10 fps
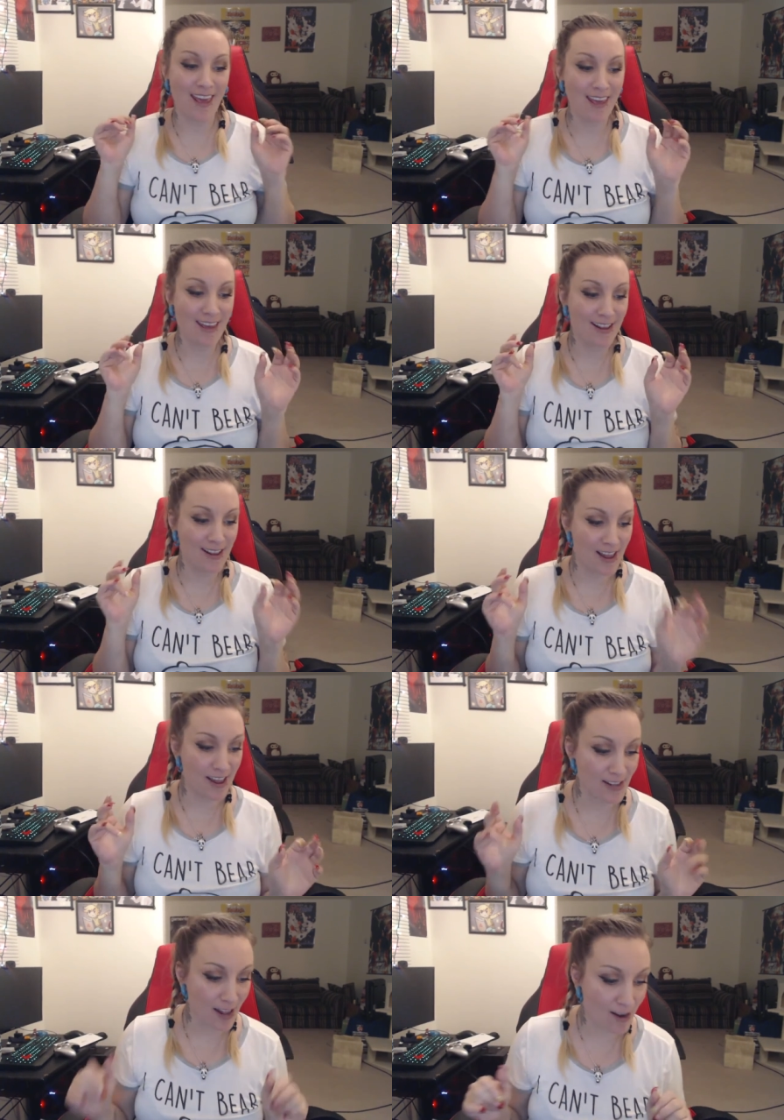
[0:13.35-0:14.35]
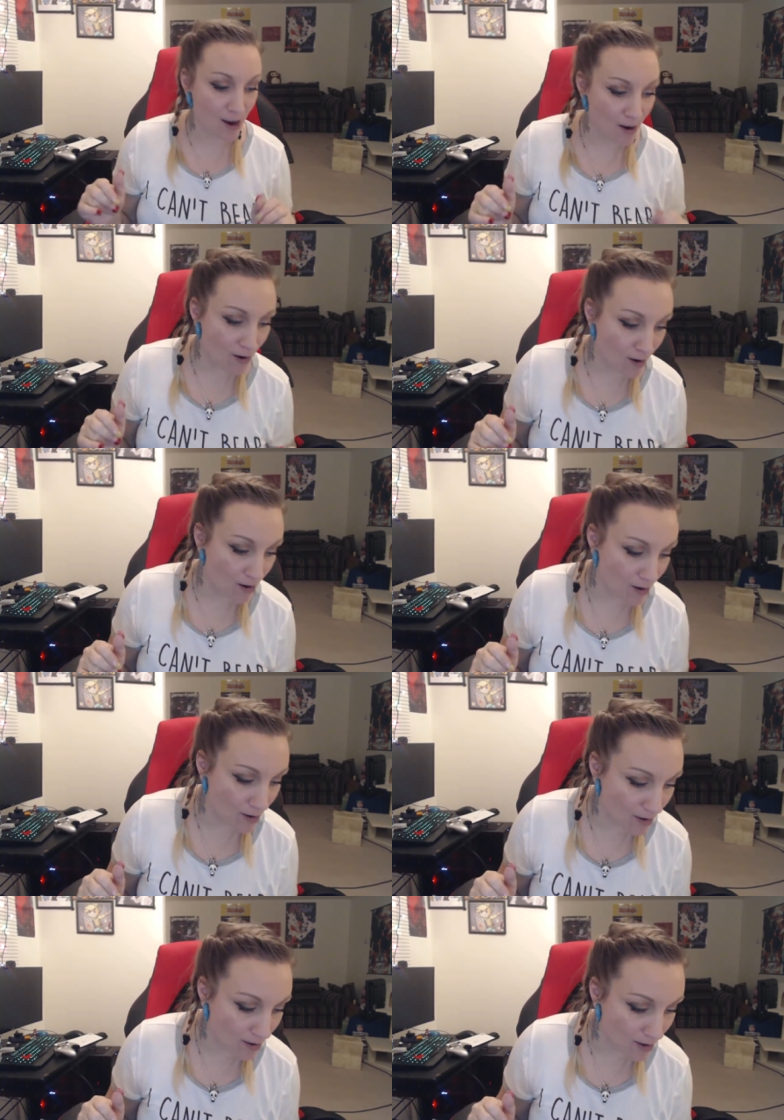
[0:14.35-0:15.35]
it is
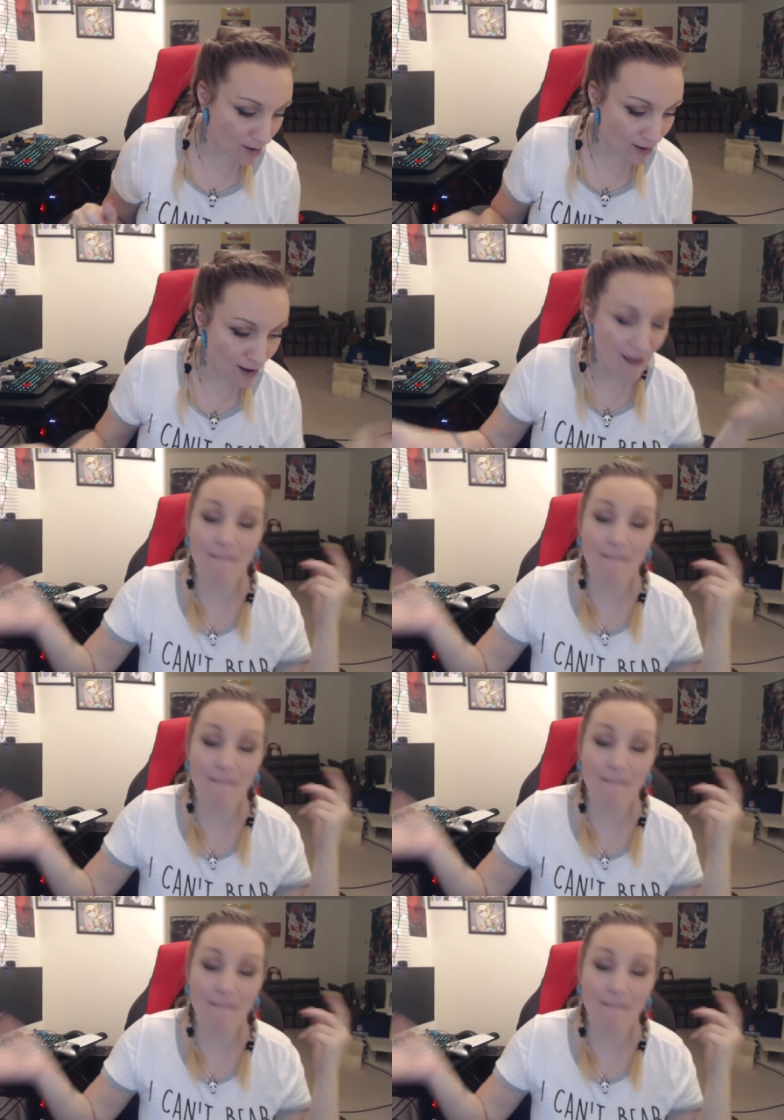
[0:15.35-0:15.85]
called